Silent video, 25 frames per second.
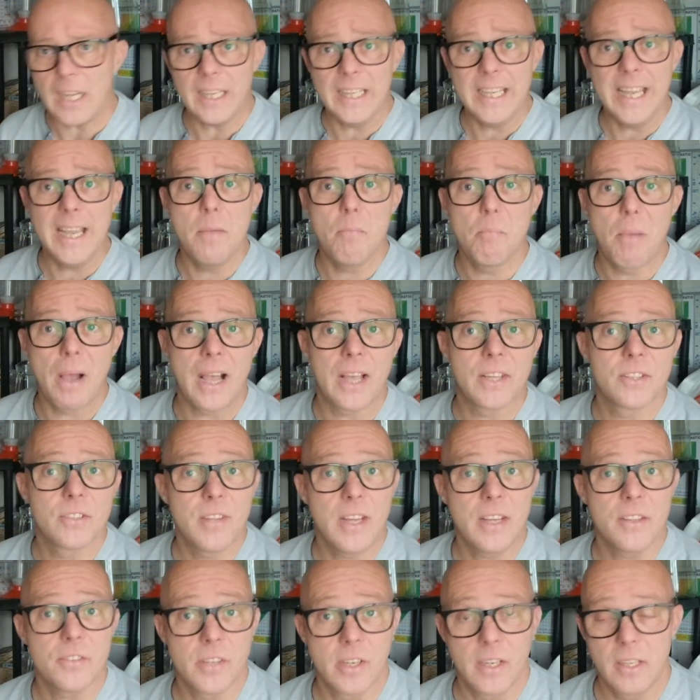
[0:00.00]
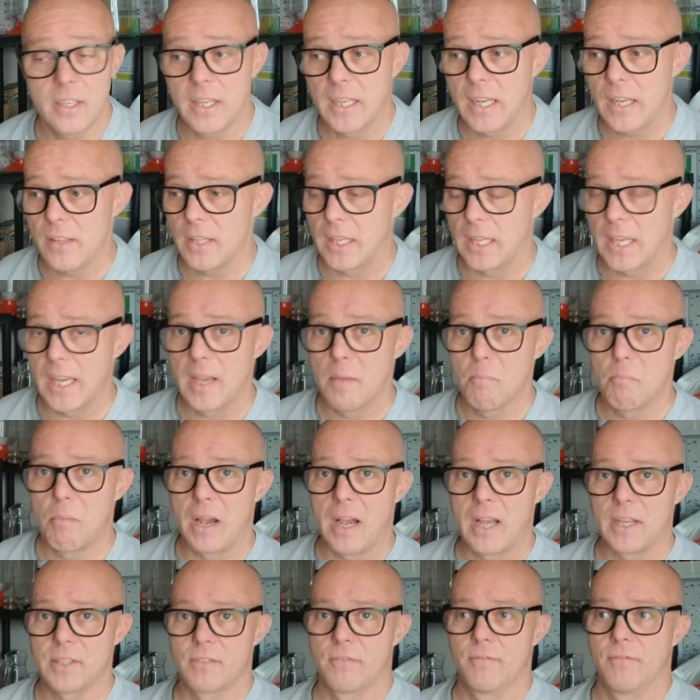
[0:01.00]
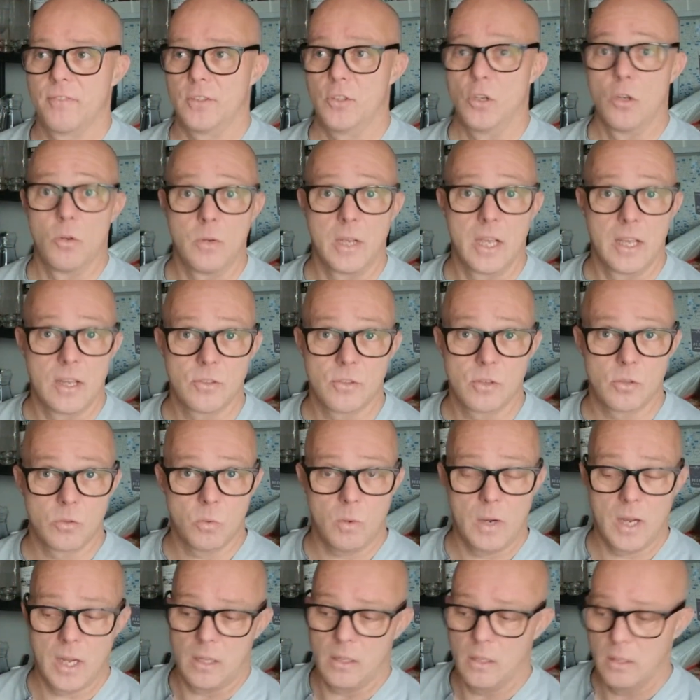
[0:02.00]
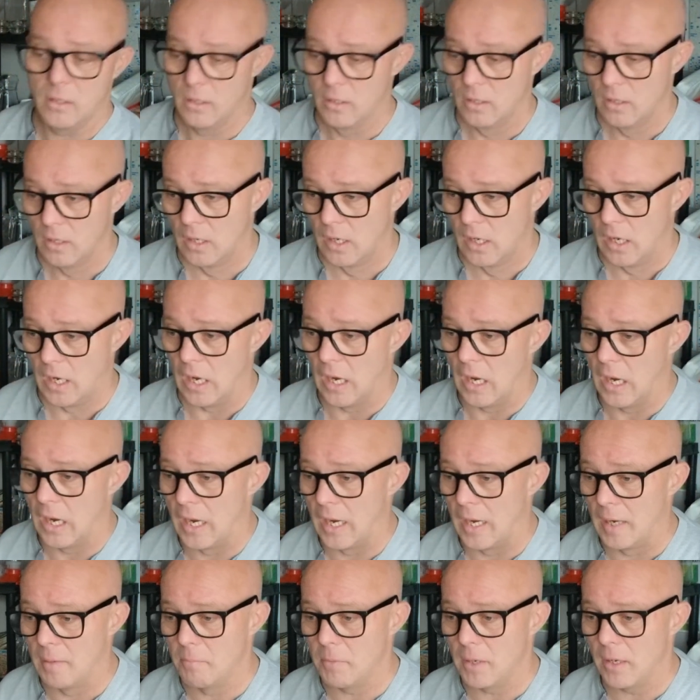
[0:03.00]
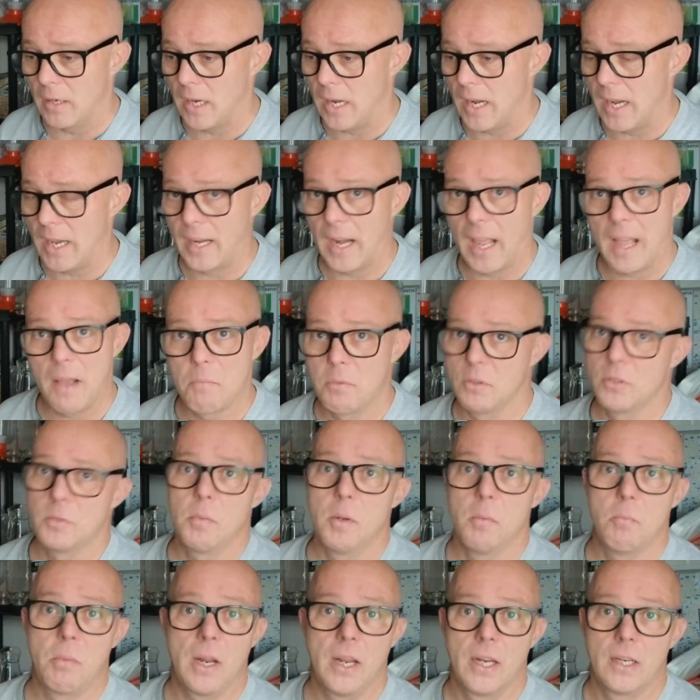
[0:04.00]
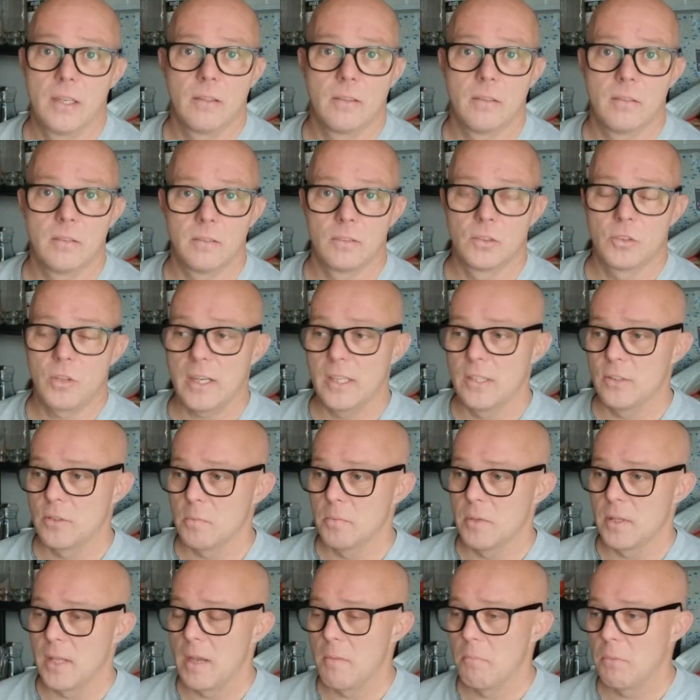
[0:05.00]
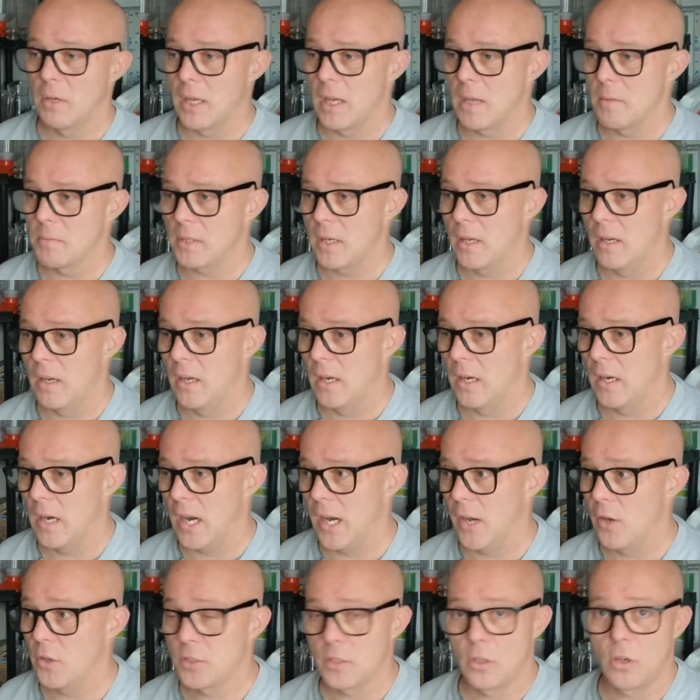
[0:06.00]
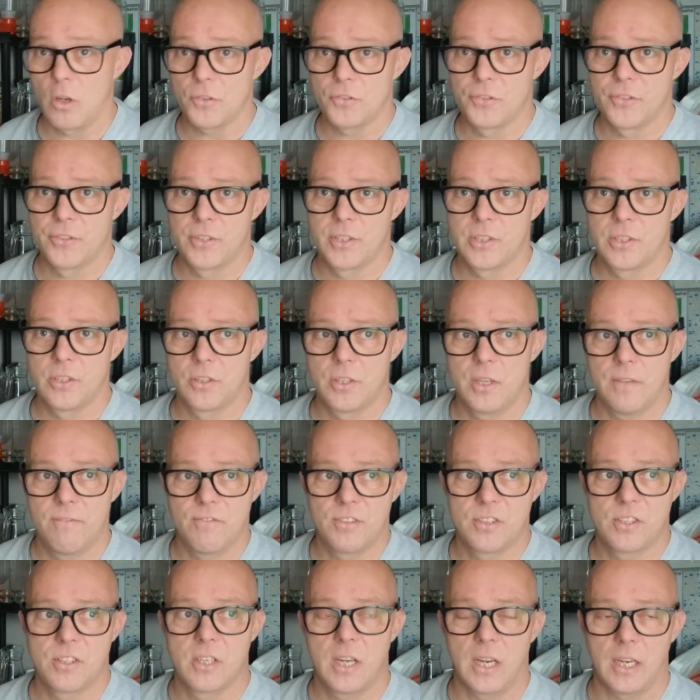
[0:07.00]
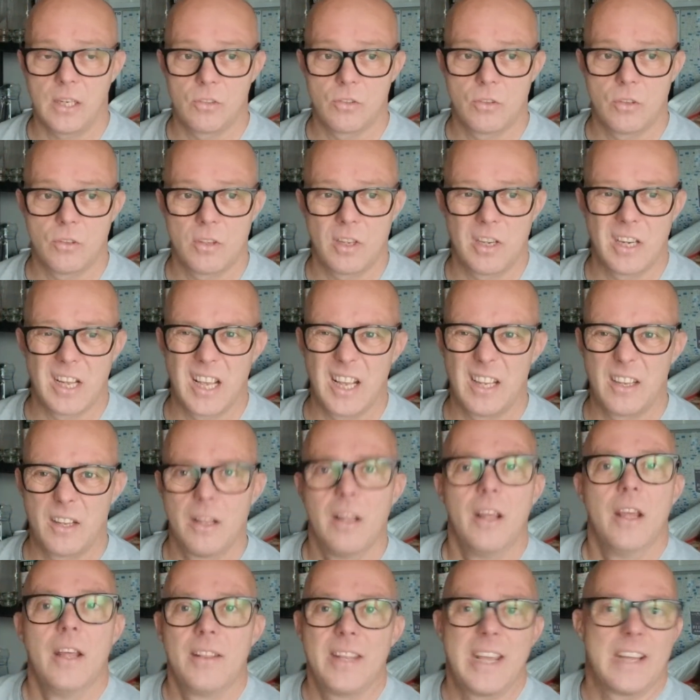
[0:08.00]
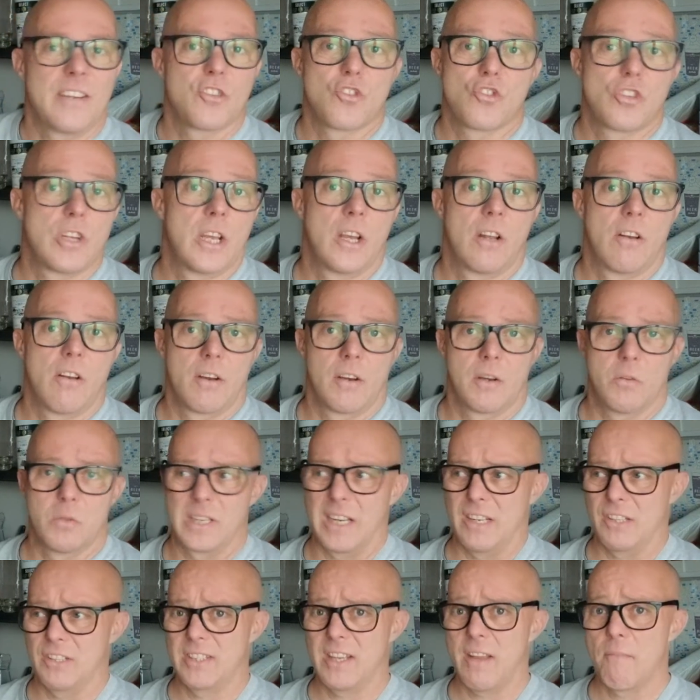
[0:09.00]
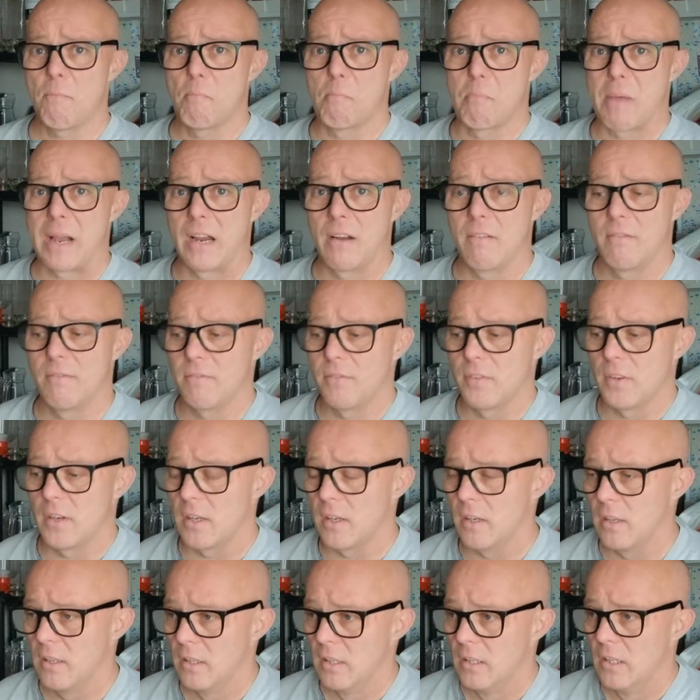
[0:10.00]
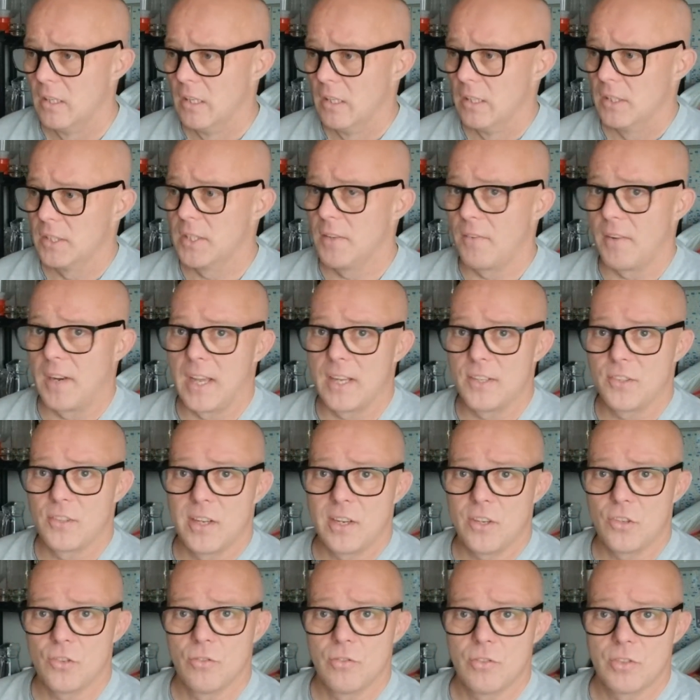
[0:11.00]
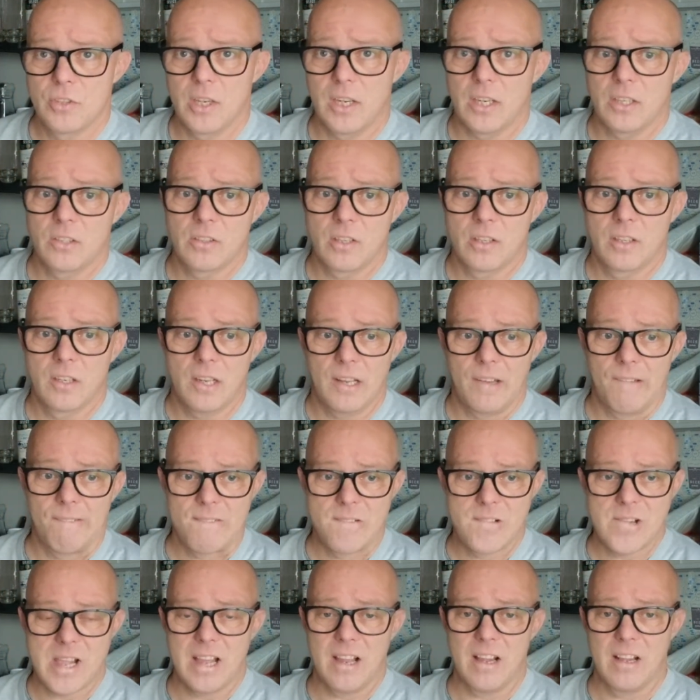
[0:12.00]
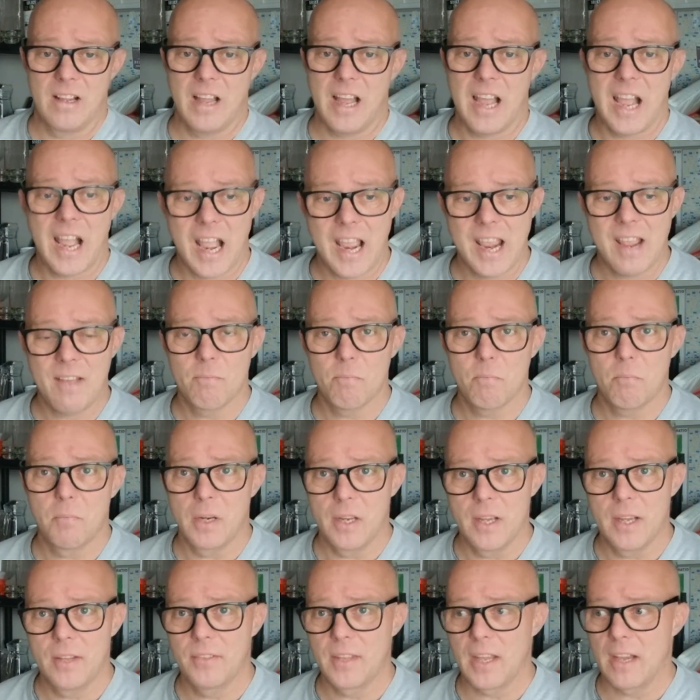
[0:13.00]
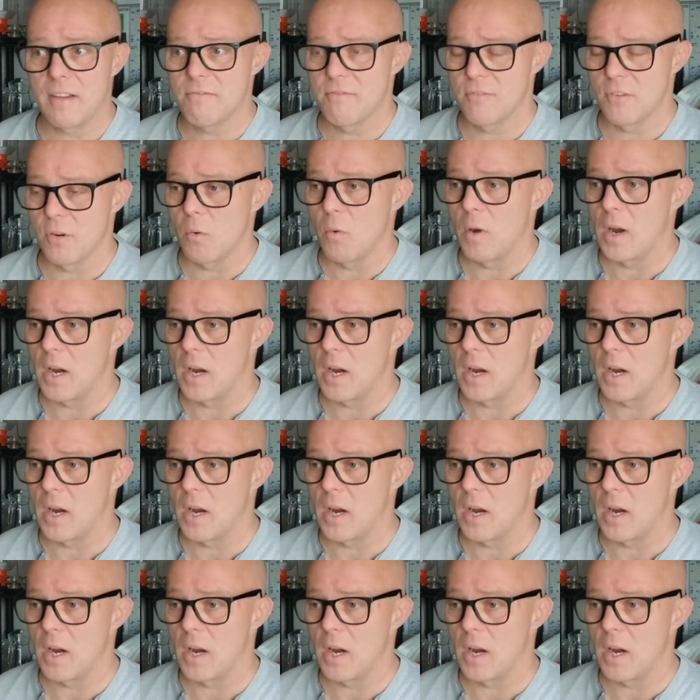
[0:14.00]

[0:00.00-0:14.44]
Game Pass, that's it. You get the Game Pass for 2 years as well, and I've just been trying some of them games. I also got Civ 6 the other day. They had a sale on it, it was like £7 for Civilization 6, and I haven't played that for a